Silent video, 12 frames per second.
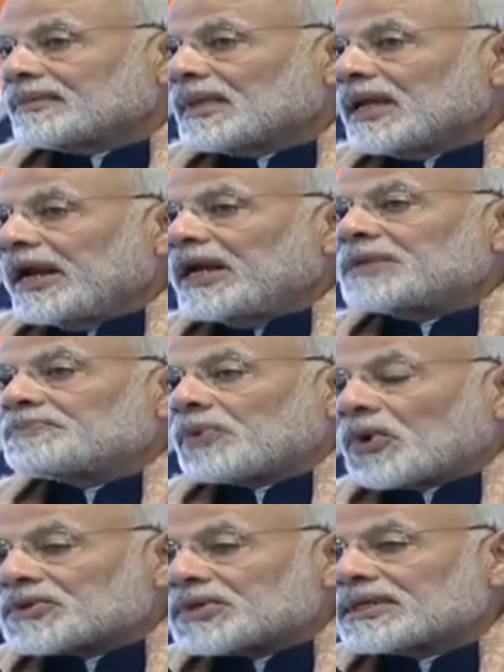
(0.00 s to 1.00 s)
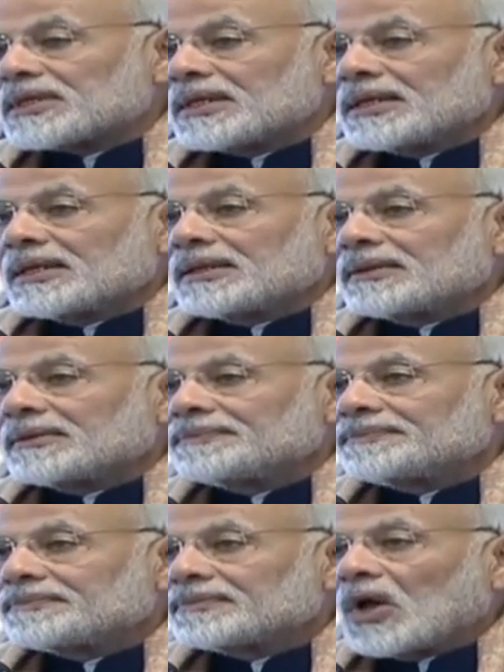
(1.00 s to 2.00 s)
its processing
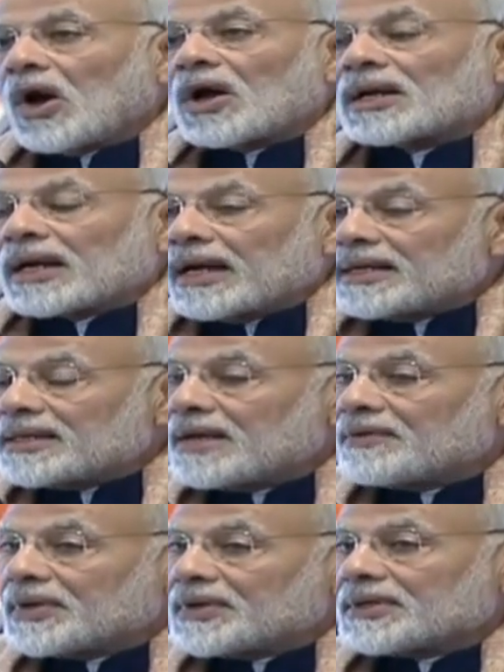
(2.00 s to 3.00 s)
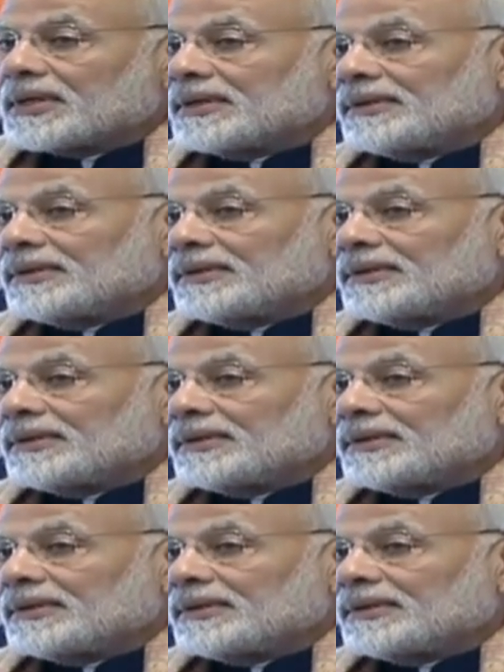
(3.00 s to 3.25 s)
or conservation,